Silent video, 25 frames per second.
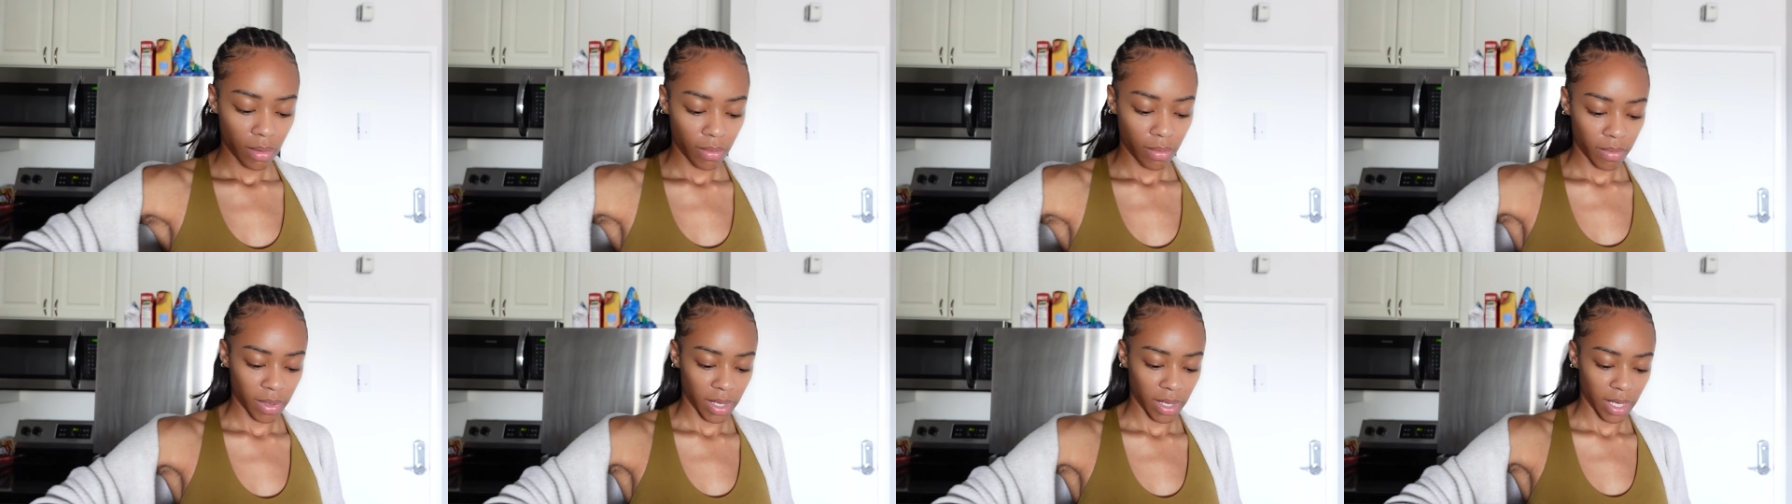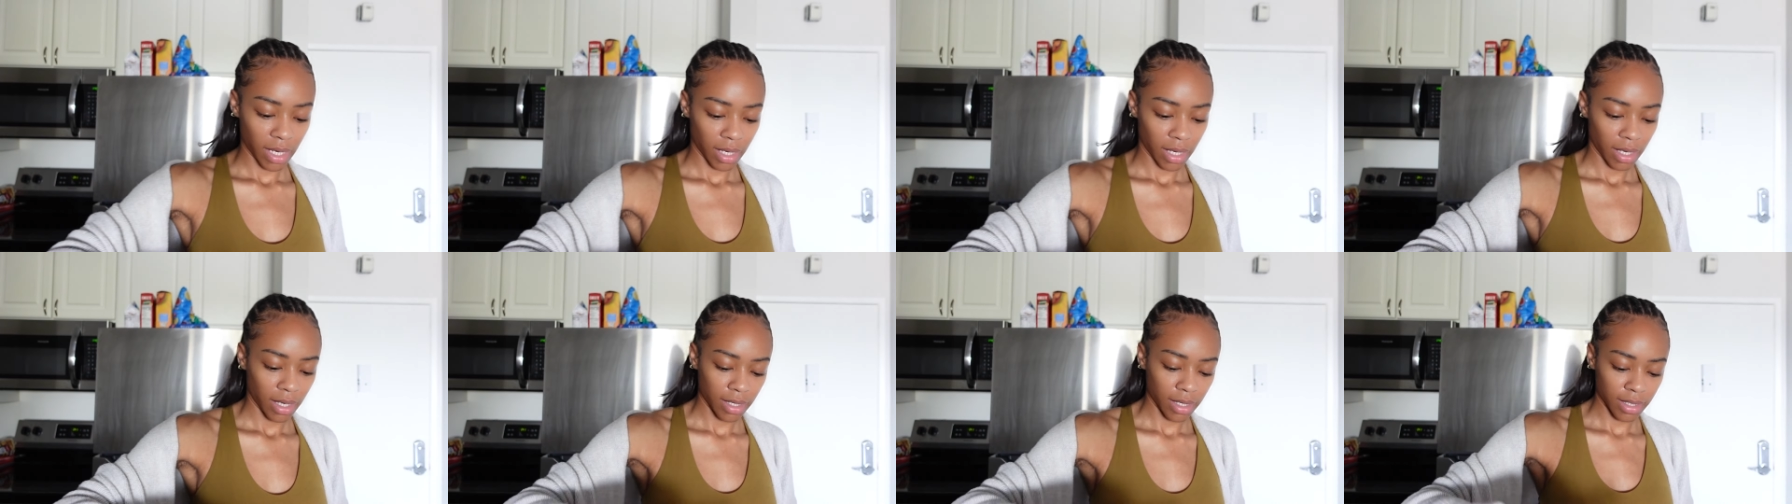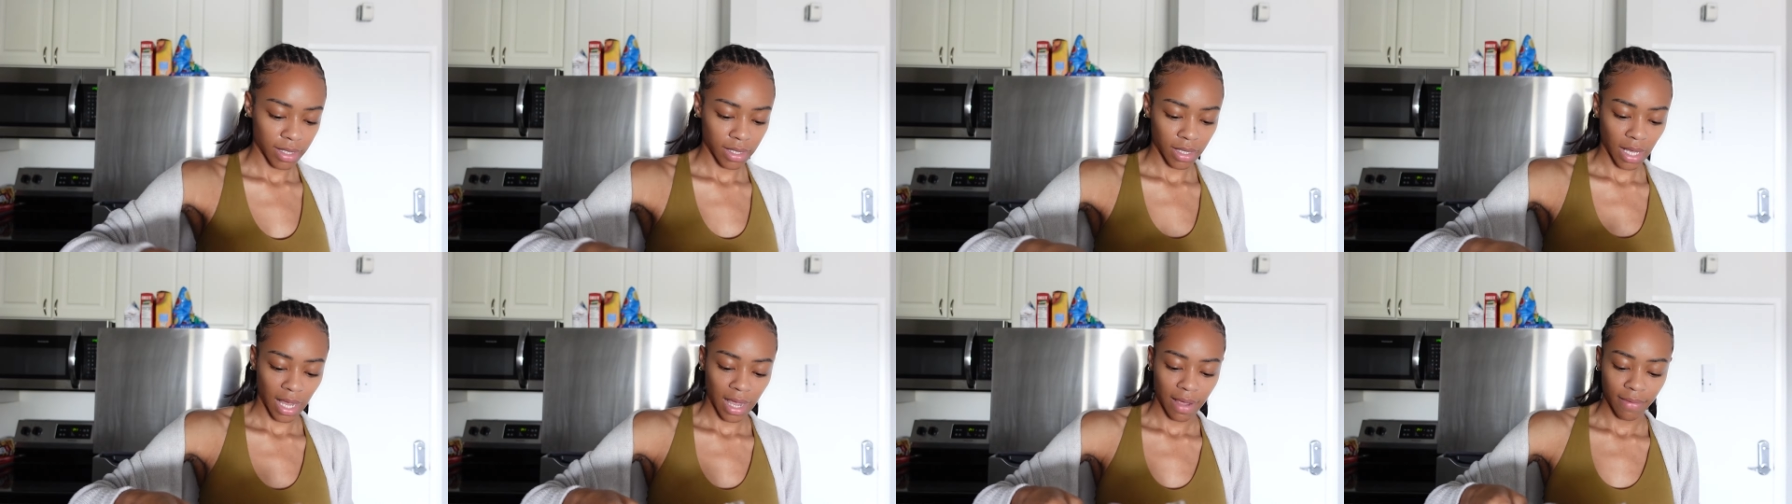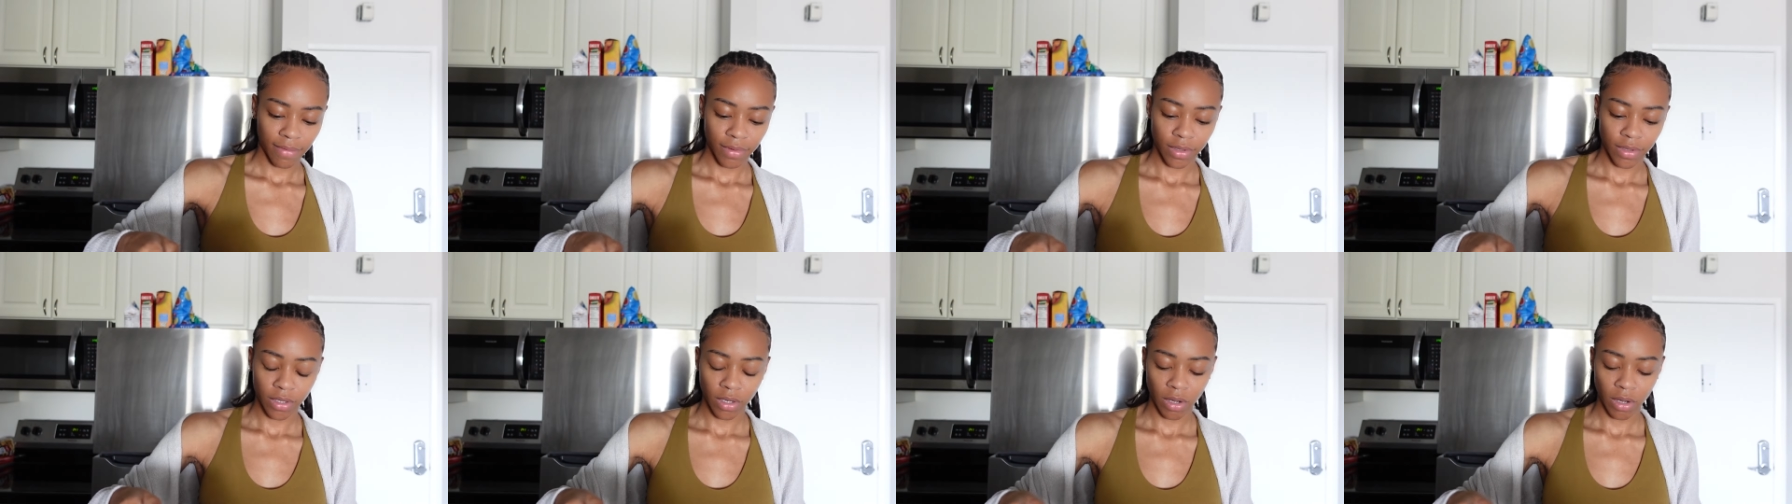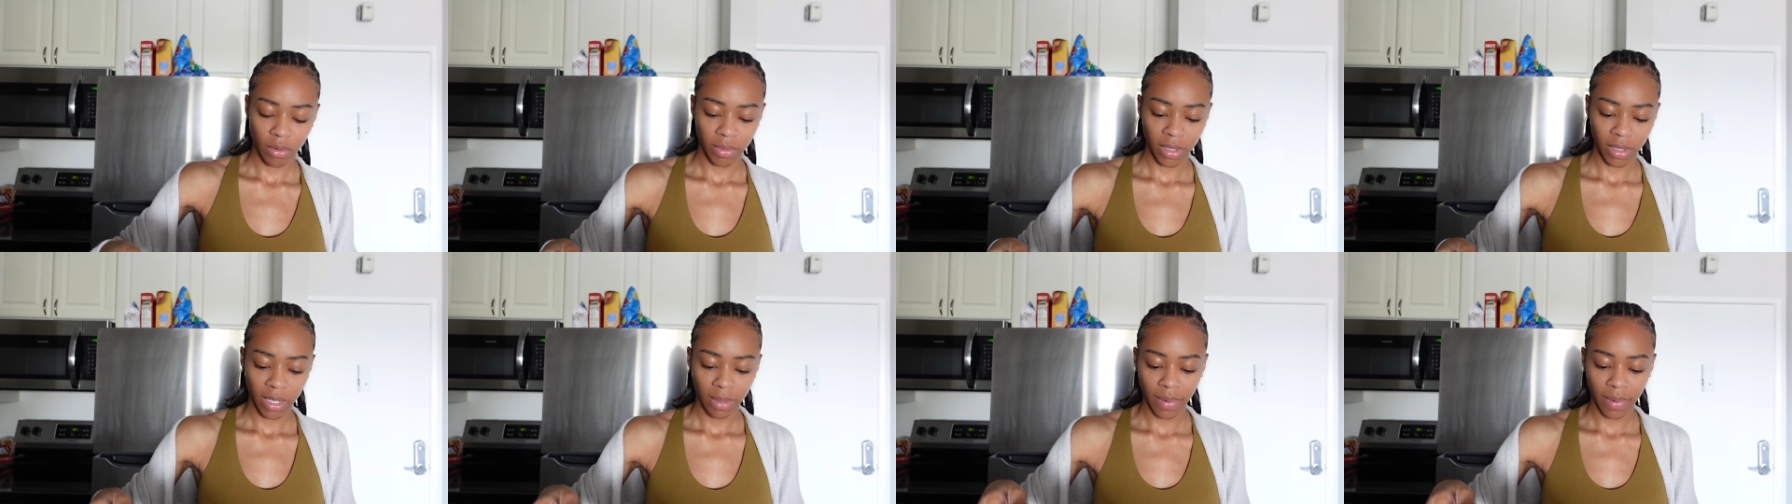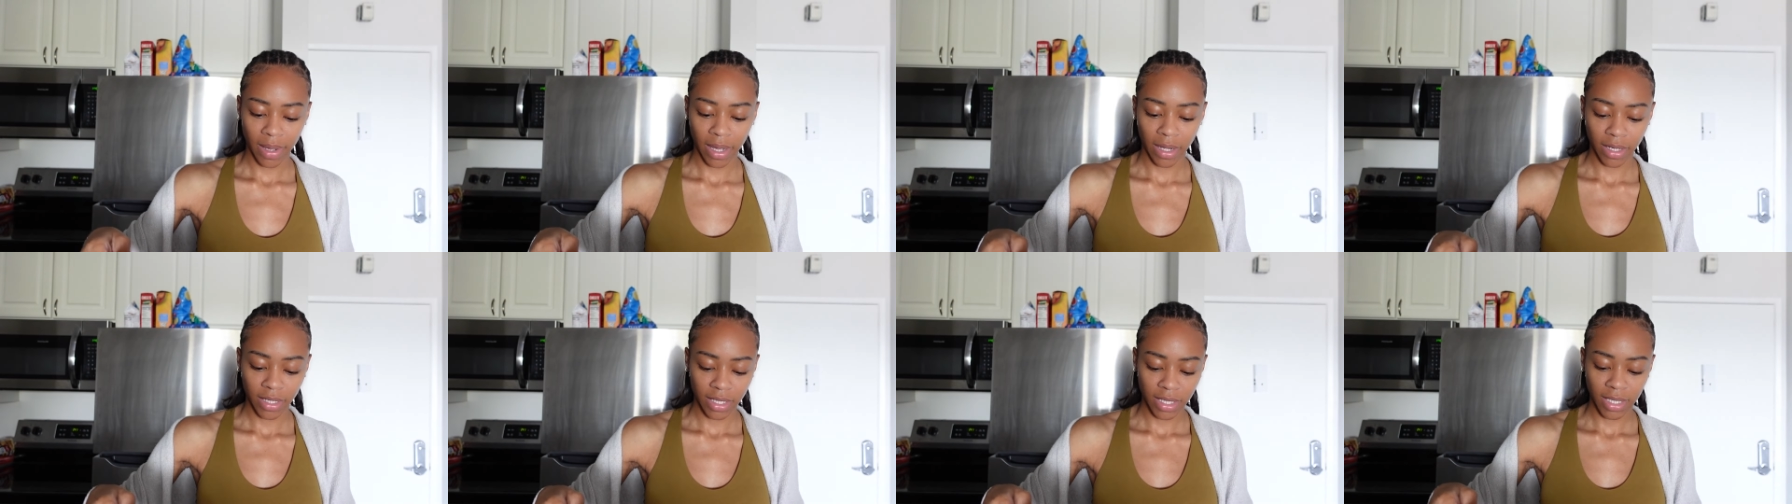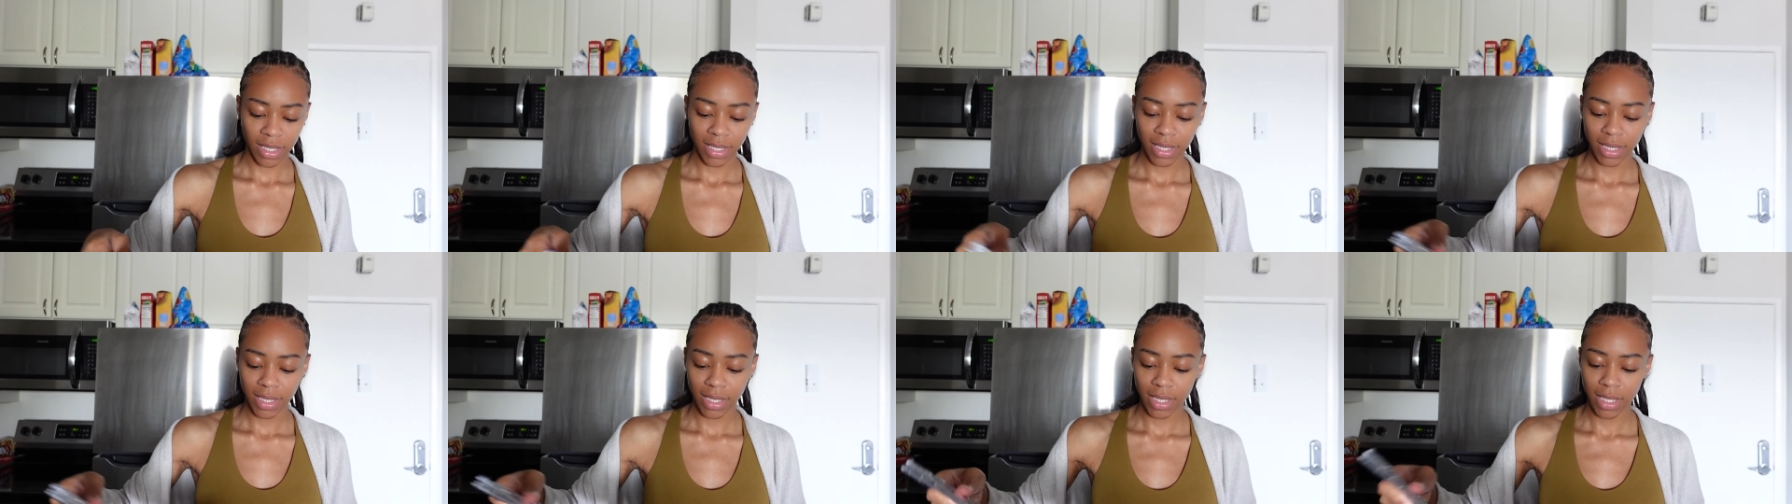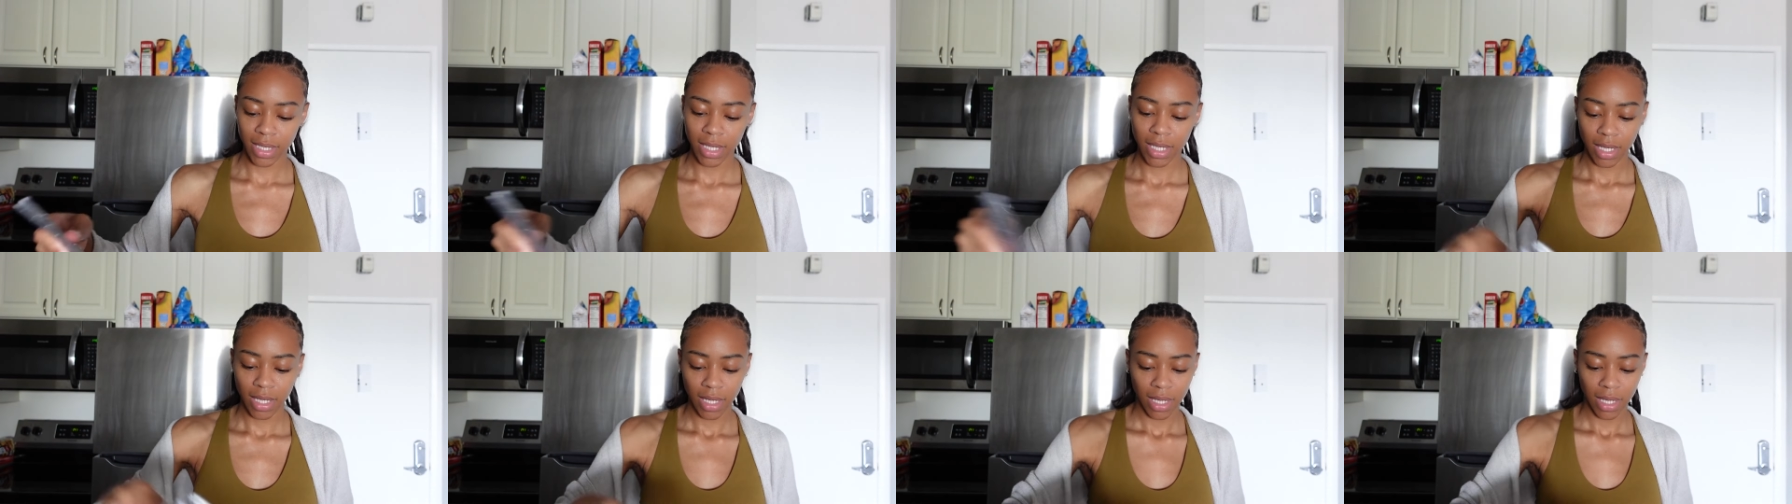bin because I have so many boxes.